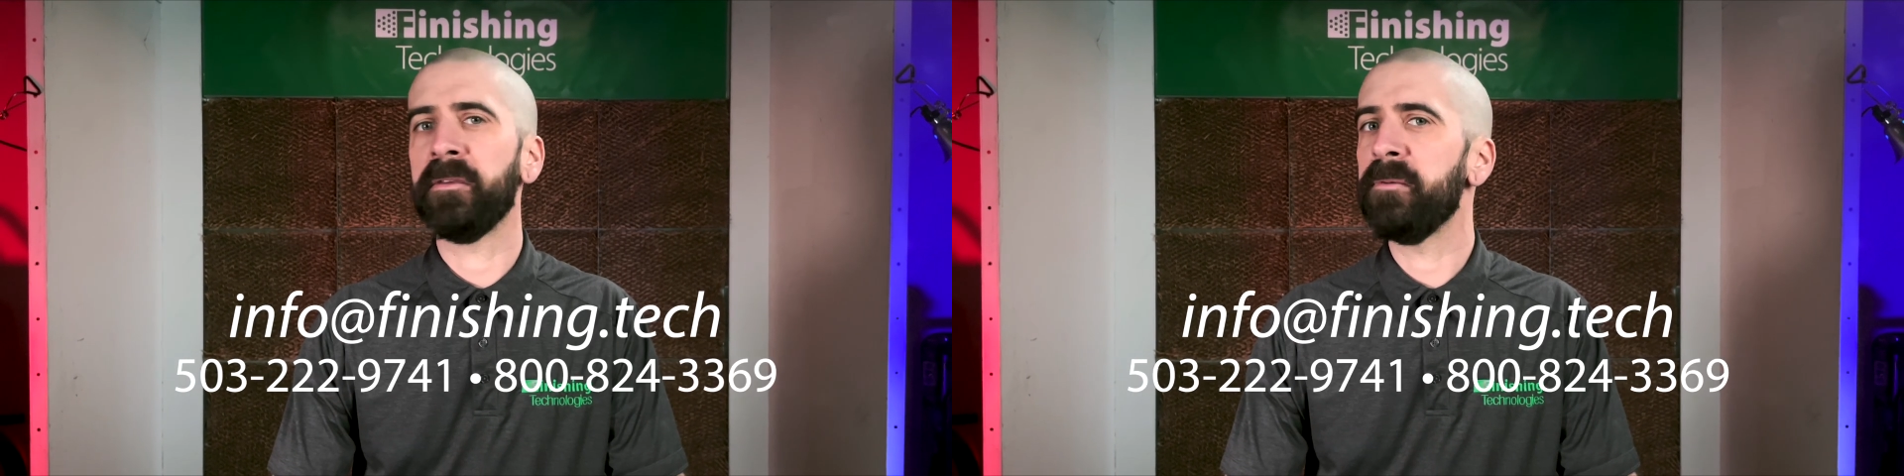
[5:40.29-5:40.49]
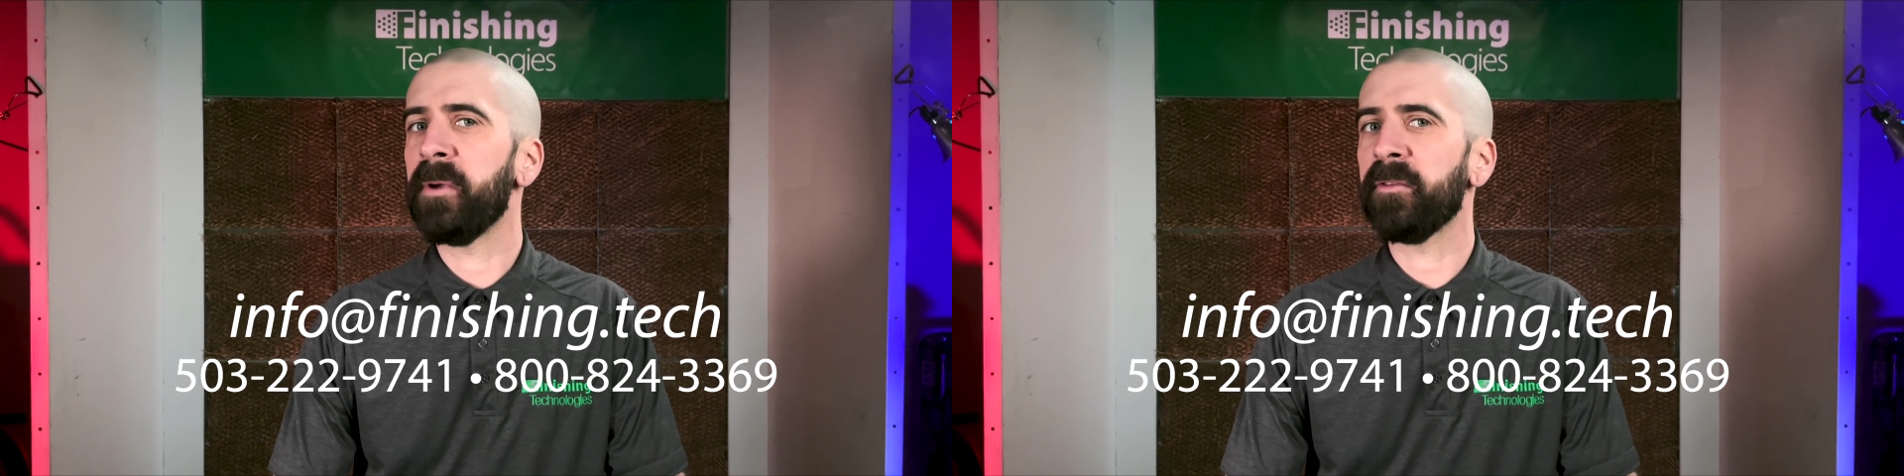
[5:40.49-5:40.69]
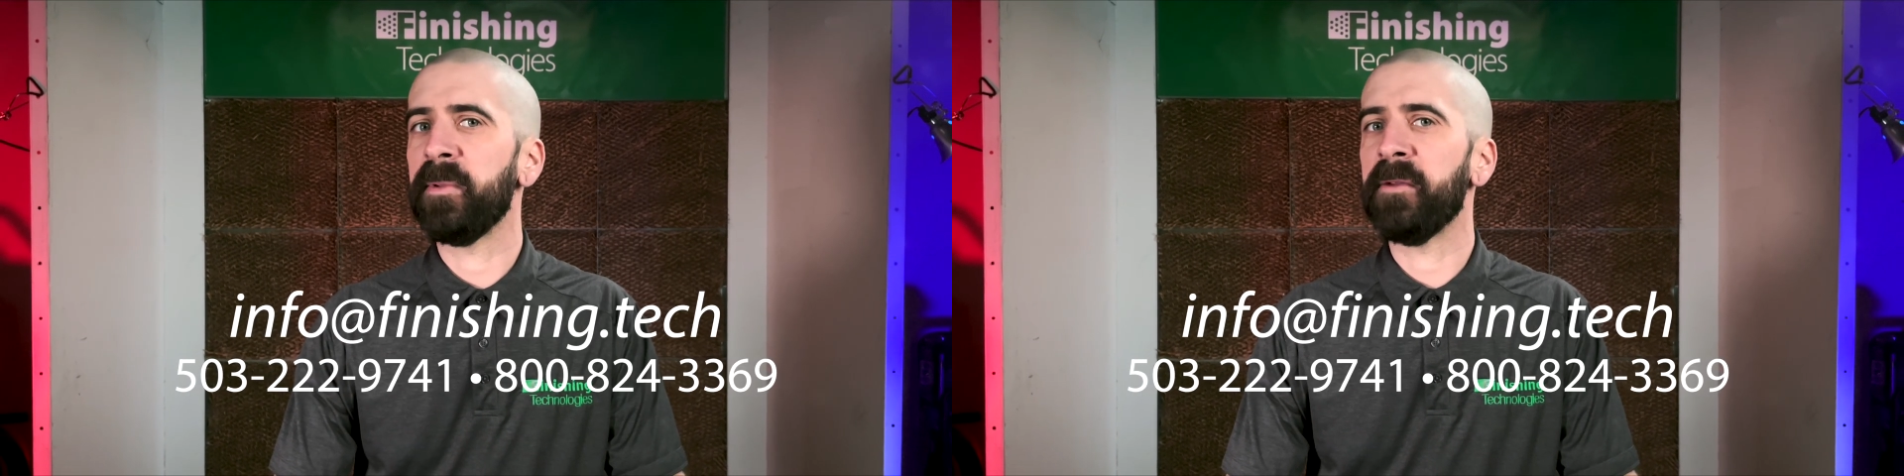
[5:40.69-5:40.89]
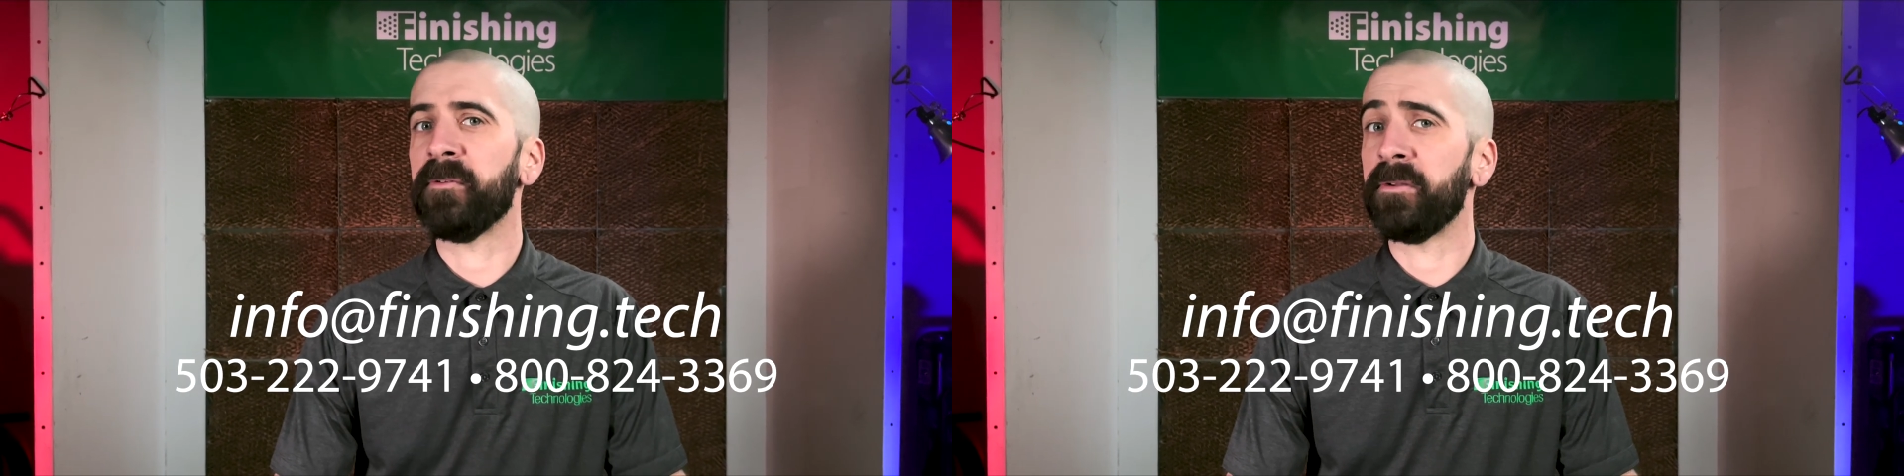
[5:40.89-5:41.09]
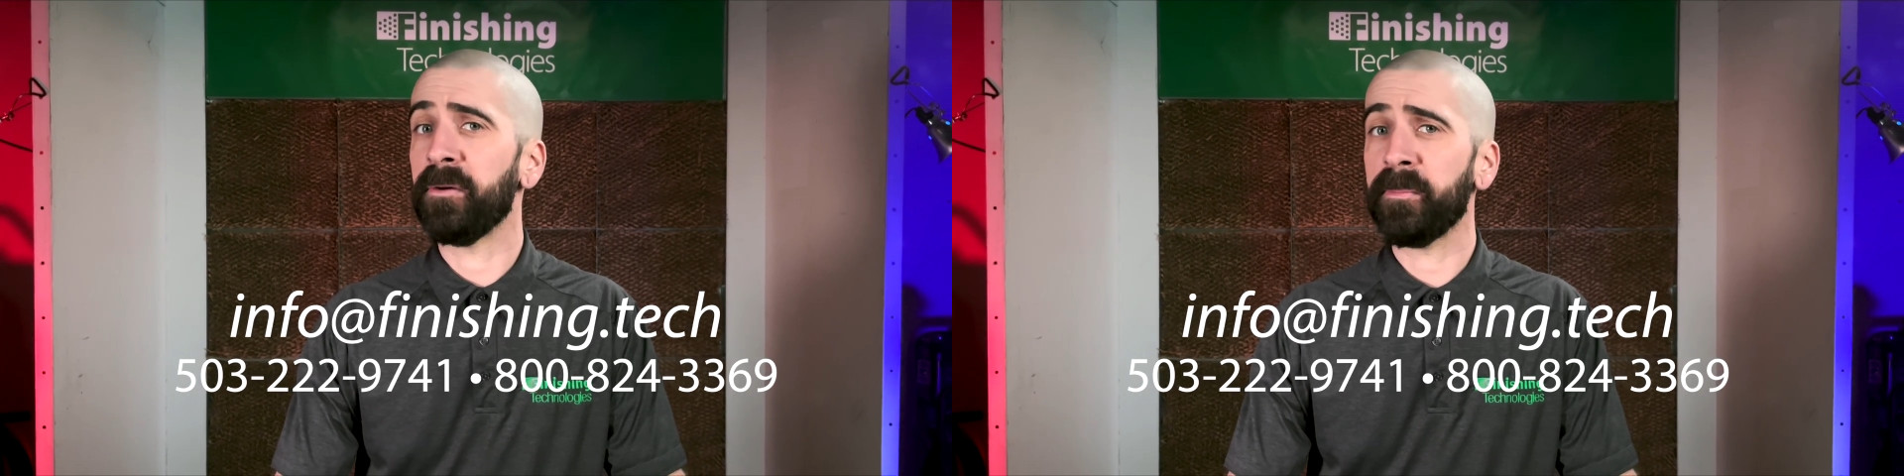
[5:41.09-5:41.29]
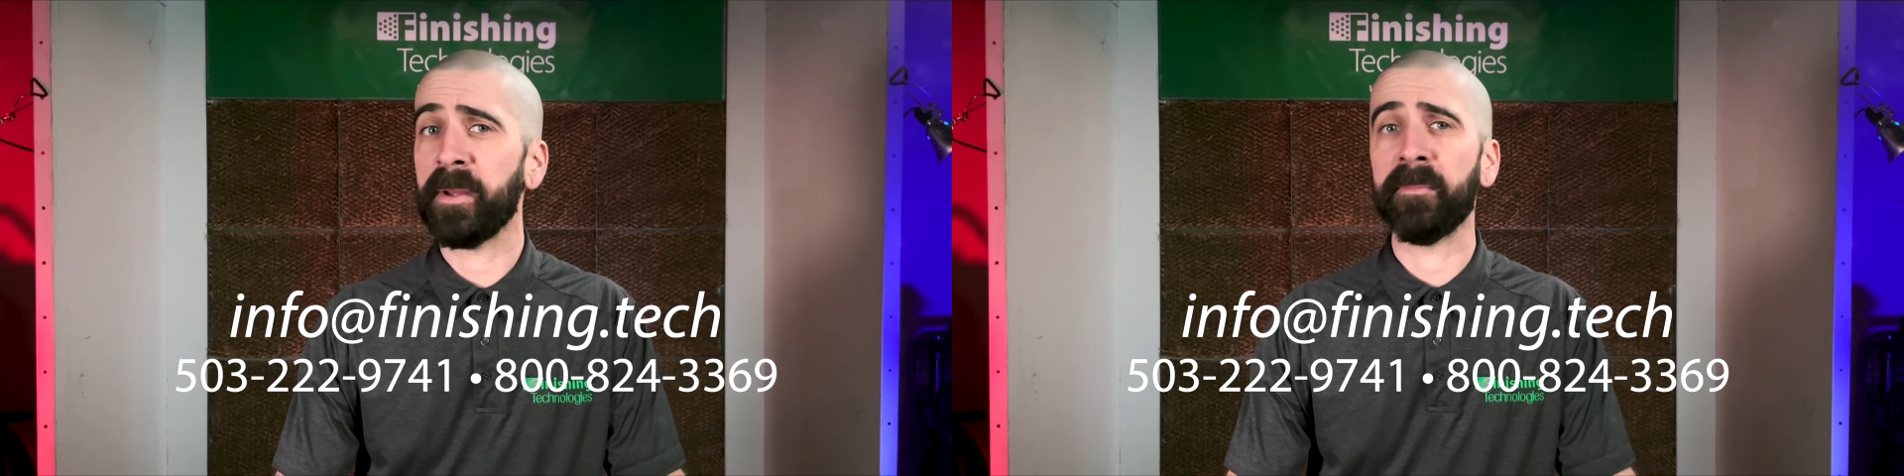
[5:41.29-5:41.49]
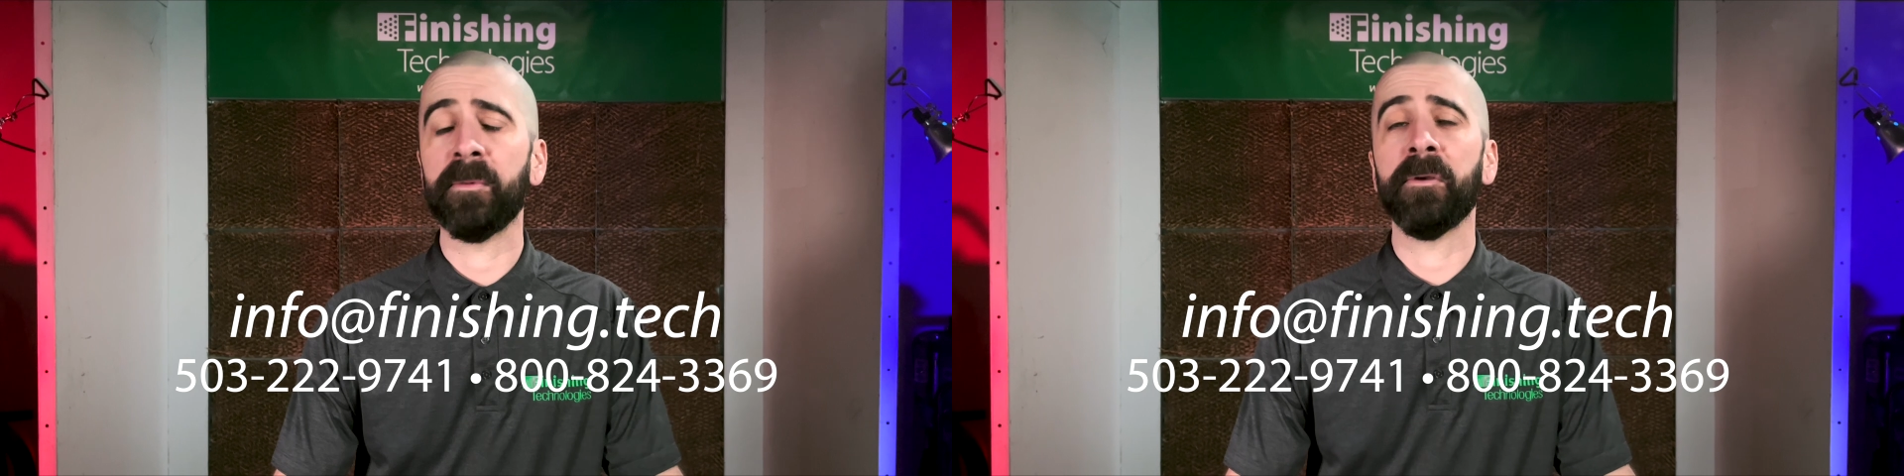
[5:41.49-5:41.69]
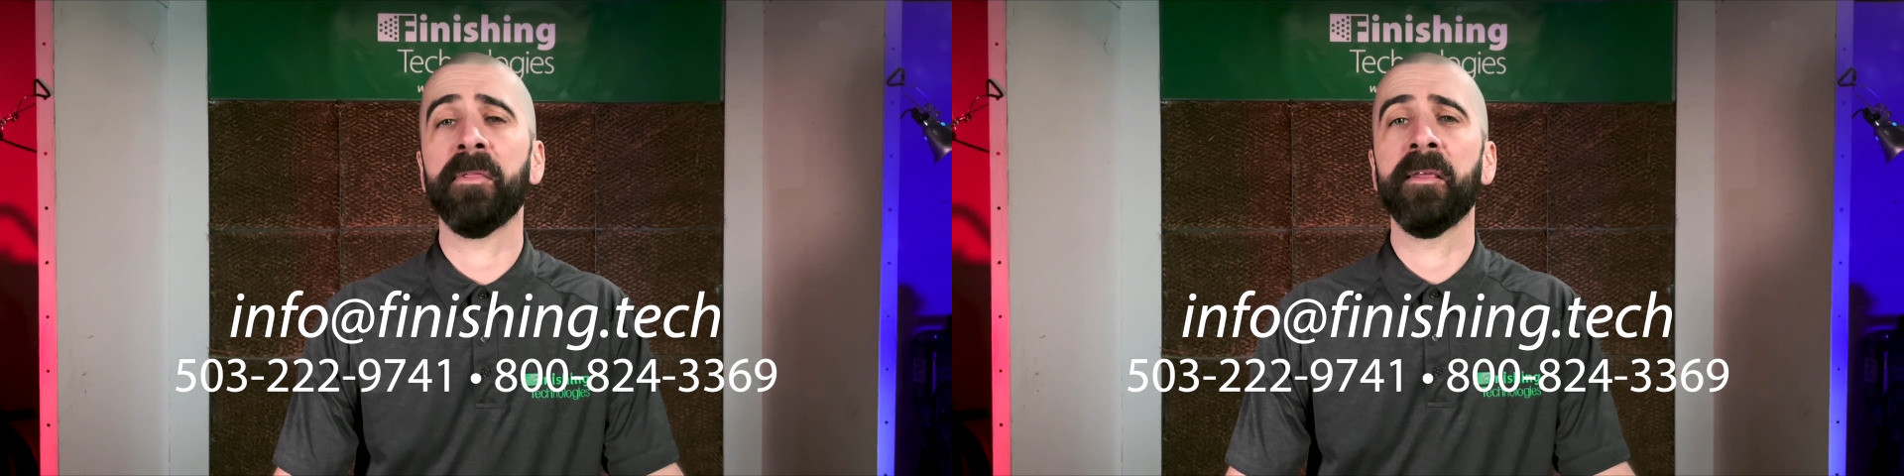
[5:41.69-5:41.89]
you must meet for your paint
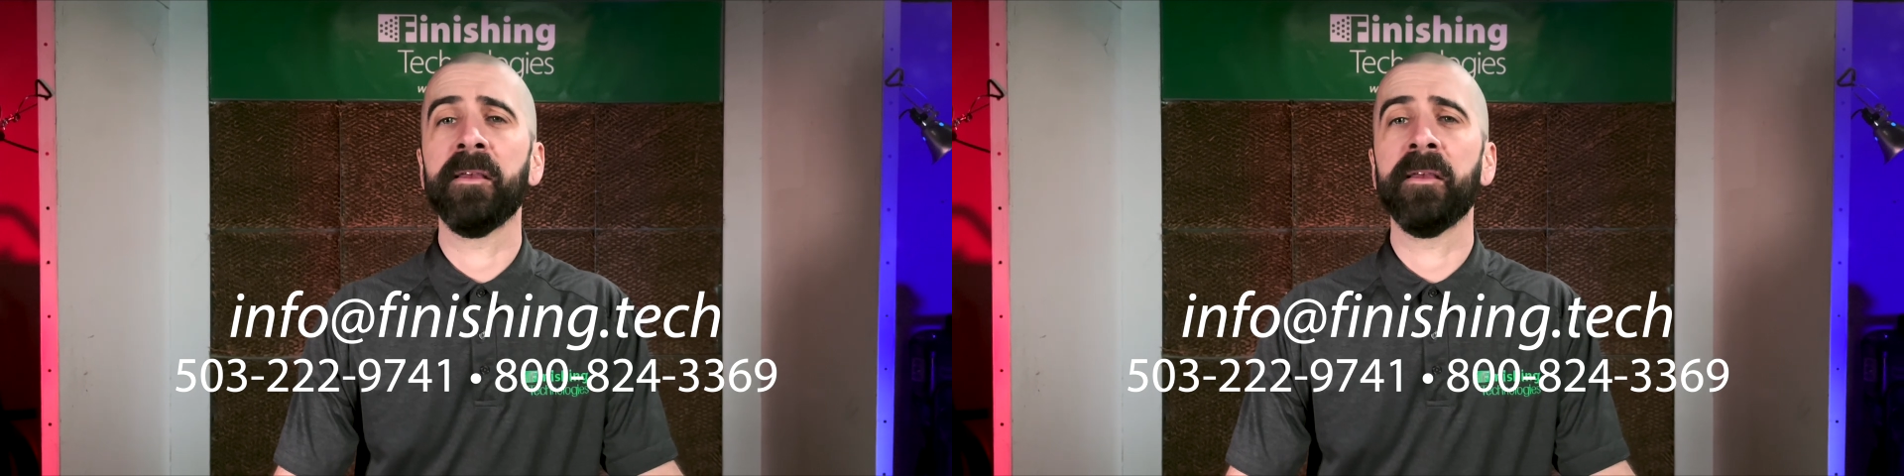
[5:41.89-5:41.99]
booth,